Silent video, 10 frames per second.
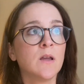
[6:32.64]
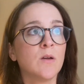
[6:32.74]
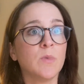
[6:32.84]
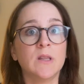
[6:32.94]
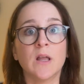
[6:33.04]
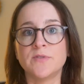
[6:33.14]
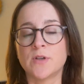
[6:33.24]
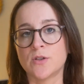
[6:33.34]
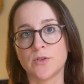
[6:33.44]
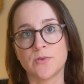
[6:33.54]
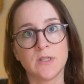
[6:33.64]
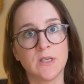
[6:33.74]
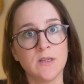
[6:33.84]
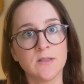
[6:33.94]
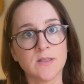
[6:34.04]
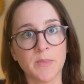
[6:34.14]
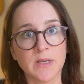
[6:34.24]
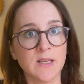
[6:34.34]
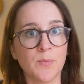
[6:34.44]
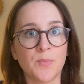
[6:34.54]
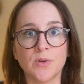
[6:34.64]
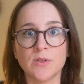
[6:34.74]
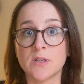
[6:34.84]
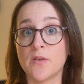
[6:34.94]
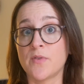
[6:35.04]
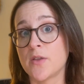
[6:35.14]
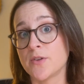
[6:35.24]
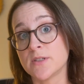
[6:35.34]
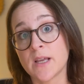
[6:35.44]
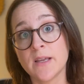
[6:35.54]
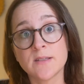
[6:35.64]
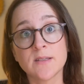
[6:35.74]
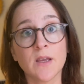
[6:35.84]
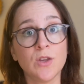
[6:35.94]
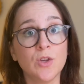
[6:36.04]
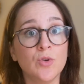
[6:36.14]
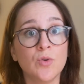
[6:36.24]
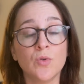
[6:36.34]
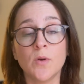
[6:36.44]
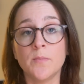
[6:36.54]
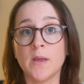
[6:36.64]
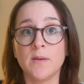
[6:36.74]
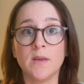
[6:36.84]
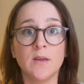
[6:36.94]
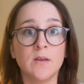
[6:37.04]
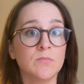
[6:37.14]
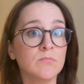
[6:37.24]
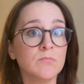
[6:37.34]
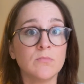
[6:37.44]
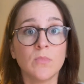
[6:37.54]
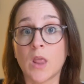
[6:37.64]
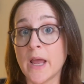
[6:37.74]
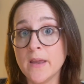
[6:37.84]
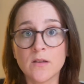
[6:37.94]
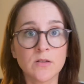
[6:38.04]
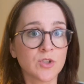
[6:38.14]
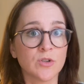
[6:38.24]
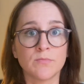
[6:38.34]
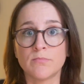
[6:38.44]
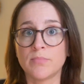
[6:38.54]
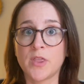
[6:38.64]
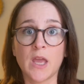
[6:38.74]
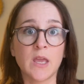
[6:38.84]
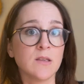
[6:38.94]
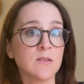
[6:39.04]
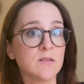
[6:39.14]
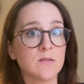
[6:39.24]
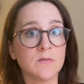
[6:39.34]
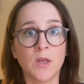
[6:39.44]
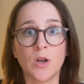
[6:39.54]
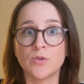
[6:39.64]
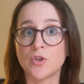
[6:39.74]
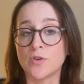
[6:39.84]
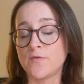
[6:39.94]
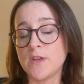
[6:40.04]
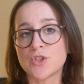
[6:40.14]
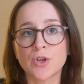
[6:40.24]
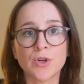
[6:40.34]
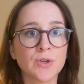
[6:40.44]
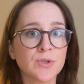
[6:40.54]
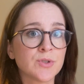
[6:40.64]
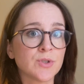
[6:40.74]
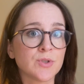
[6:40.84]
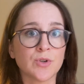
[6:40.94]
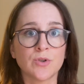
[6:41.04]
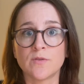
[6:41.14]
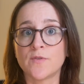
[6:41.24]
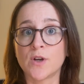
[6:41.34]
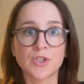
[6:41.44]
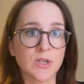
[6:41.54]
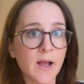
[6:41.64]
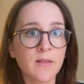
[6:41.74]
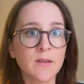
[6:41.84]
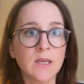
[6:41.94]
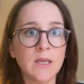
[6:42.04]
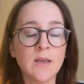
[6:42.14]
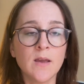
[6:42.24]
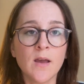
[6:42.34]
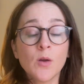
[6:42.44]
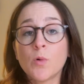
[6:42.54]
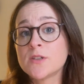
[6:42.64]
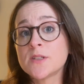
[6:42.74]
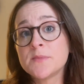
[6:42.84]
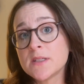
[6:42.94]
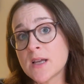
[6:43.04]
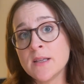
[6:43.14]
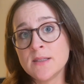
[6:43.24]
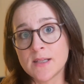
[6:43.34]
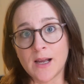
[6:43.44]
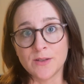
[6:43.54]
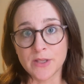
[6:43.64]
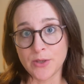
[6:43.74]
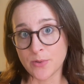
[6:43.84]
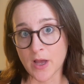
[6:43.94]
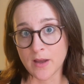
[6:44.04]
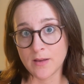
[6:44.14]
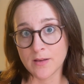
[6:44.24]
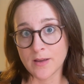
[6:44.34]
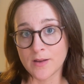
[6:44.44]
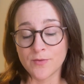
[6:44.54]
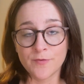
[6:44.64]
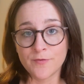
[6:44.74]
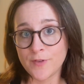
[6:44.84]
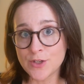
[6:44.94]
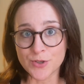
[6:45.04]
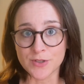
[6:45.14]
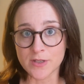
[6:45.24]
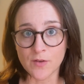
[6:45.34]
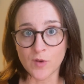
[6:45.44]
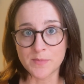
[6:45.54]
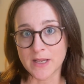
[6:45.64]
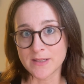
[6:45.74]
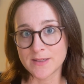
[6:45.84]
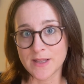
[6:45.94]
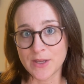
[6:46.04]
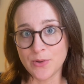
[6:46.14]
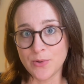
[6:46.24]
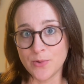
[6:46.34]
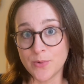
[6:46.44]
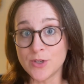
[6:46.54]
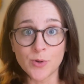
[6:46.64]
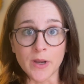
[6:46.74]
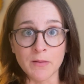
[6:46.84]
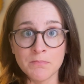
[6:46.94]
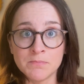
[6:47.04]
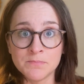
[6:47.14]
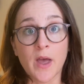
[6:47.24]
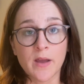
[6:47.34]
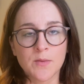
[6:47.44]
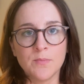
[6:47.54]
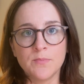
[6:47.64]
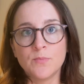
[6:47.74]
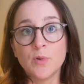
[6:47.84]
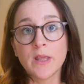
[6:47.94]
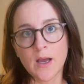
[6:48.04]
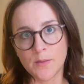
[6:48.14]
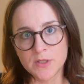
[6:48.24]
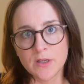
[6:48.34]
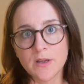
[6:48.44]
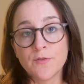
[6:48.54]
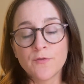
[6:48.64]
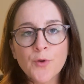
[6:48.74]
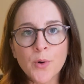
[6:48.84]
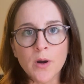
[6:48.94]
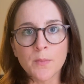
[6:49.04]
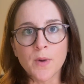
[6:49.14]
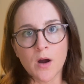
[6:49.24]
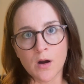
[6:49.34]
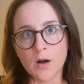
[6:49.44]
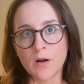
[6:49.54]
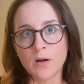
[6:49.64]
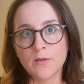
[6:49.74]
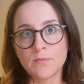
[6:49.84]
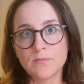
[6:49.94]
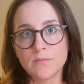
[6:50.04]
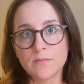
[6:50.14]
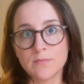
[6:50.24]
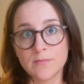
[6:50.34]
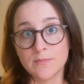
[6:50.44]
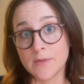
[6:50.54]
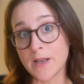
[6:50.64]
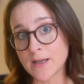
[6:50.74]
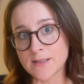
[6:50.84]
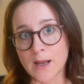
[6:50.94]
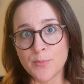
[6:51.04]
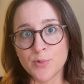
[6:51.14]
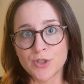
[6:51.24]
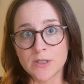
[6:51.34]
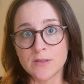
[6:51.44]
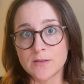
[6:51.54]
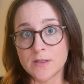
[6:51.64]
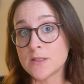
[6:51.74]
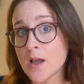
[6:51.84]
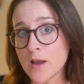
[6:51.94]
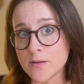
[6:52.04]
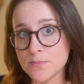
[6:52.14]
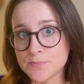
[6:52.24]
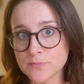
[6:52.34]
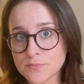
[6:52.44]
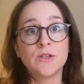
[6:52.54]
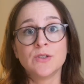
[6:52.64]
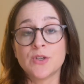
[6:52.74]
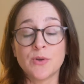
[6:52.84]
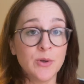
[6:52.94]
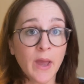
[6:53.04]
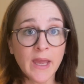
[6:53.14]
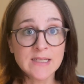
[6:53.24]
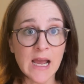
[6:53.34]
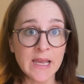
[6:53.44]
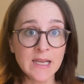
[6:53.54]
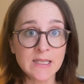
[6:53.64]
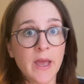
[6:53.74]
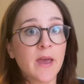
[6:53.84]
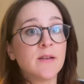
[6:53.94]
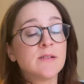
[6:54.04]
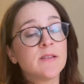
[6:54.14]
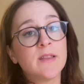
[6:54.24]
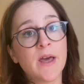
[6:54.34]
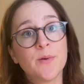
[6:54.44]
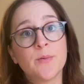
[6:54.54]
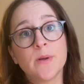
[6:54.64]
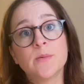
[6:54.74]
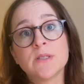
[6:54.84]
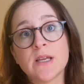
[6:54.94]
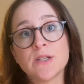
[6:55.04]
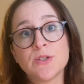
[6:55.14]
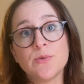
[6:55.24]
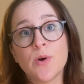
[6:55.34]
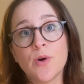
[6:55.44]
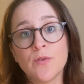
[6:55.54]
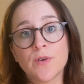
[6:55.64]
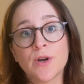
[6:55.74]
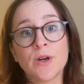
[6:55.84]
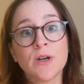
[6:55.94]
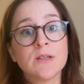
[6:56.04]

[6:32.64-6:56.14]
we'd love to also see some examples of other sites that you maybe like, certain things, certain features, certain functionality. What are some design styles that you like and features of websites that you enjoy? That can really help to inform our next step, which is the design. So you hang tight and then we will send you over